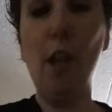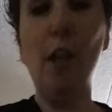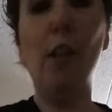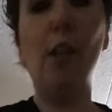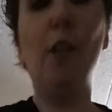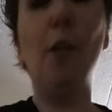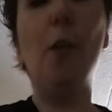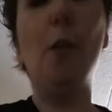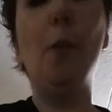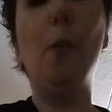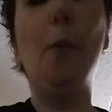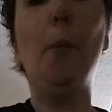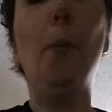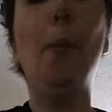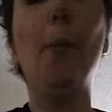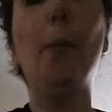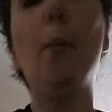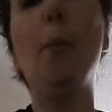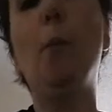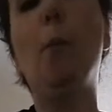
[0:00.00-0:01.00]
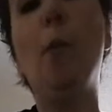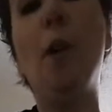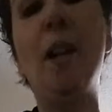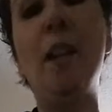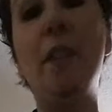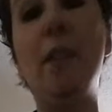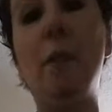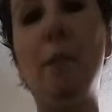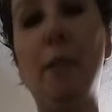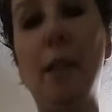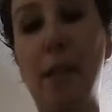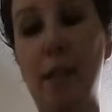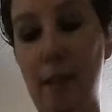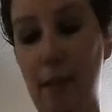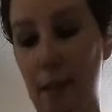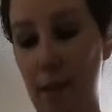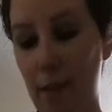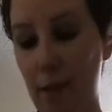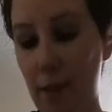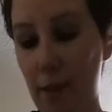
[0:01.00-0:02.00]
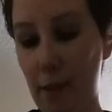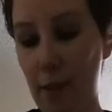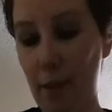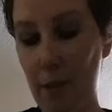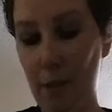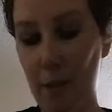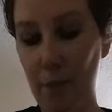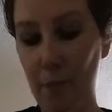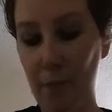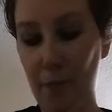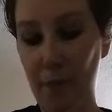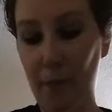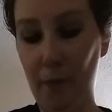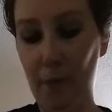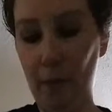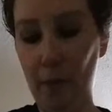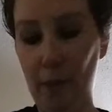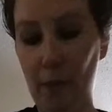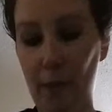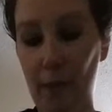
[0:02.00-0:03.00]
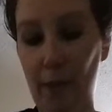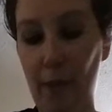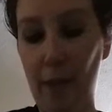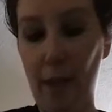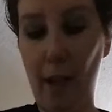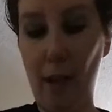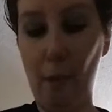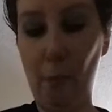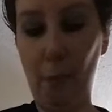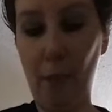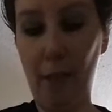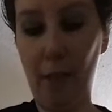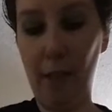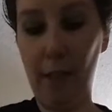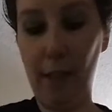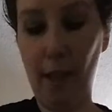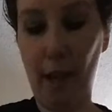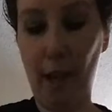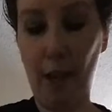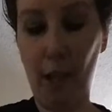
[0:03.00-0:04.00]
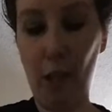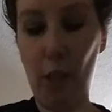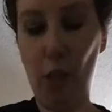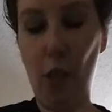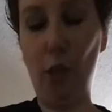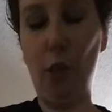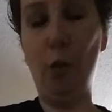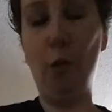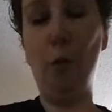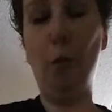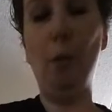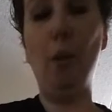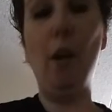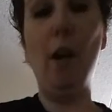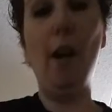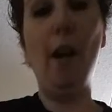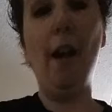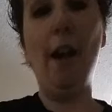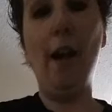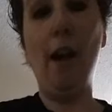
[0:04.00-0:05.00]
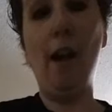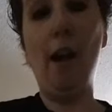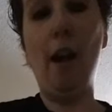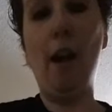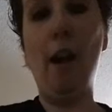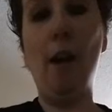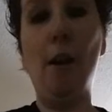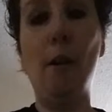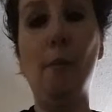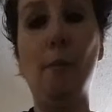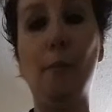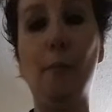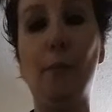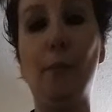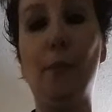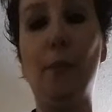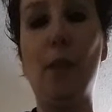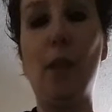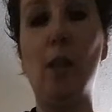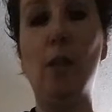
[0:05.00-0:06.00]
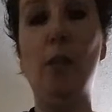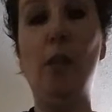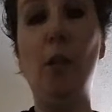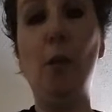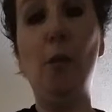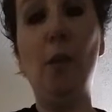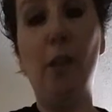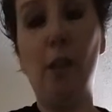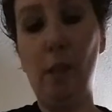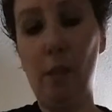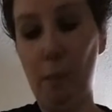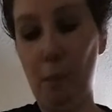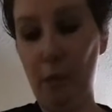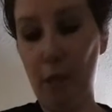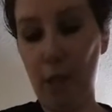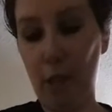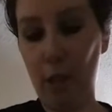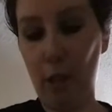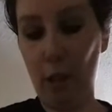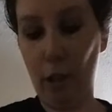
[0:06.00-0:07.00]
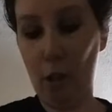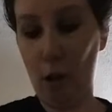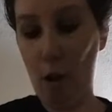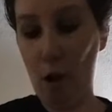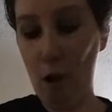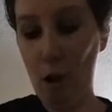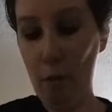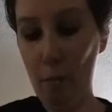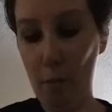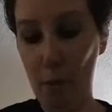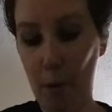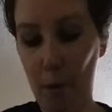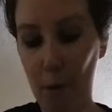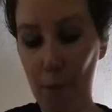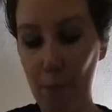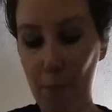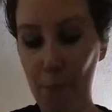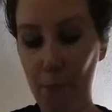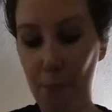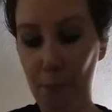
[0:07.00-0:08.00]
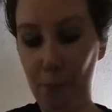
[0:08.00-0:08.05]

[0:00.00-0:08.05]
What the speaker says: So one of the reasons that we decided to do this particular combo